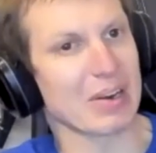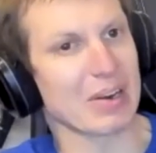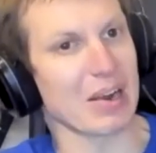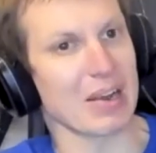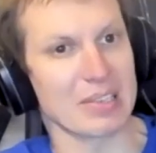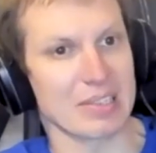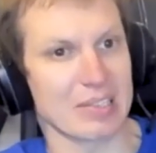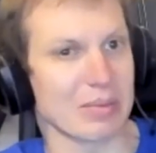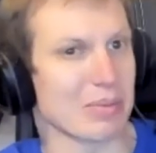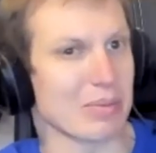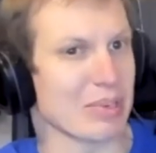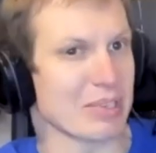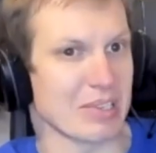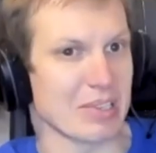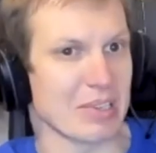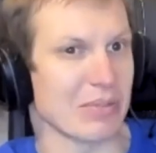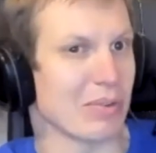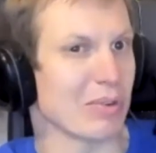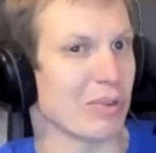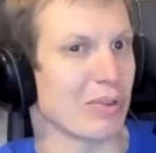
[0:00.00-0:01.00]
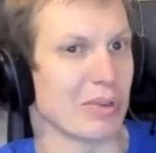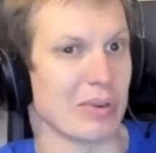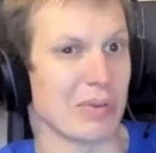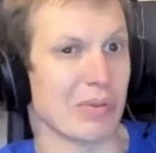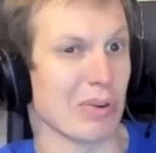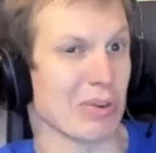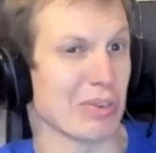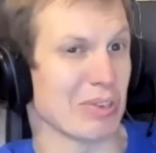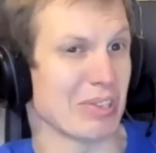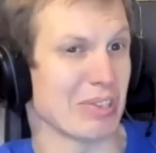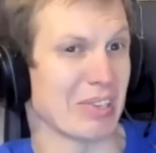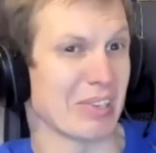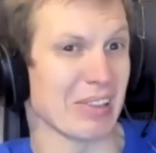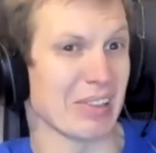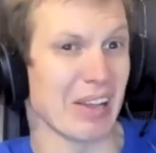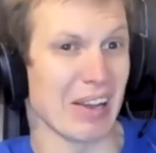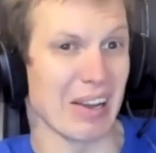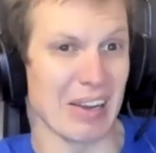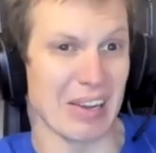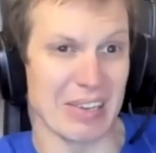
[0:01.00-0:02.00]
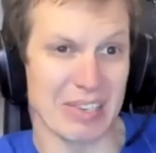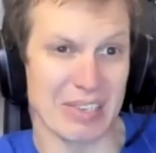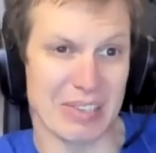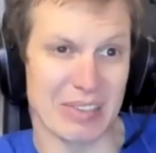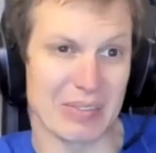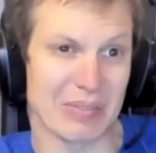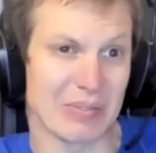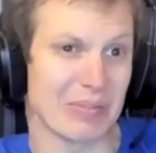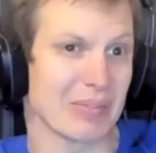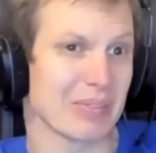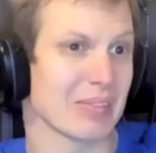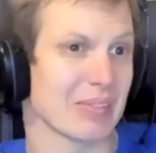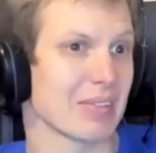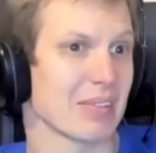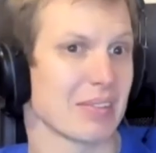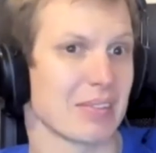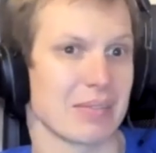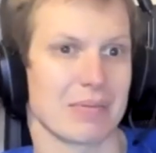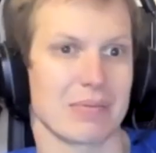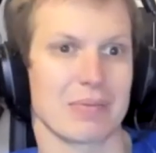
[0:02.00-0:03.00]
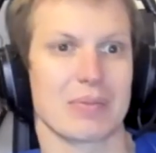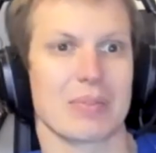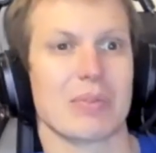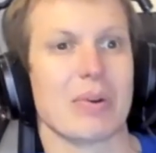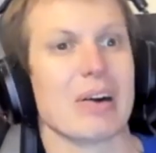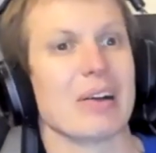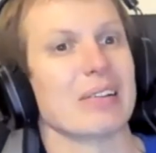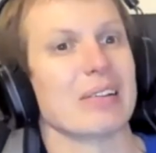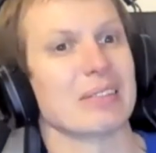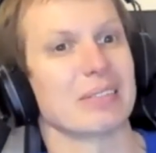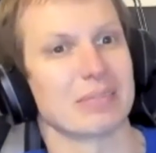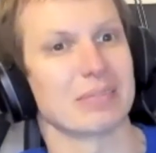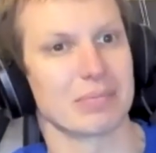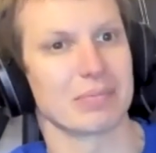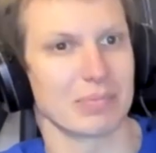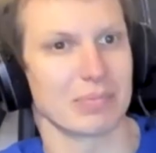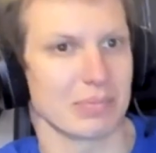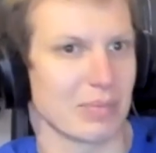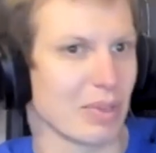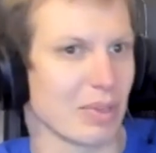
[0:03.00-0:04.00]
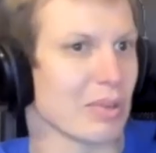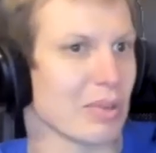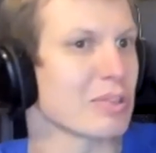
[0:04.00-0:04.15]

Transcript: customers and for university at large. Well, not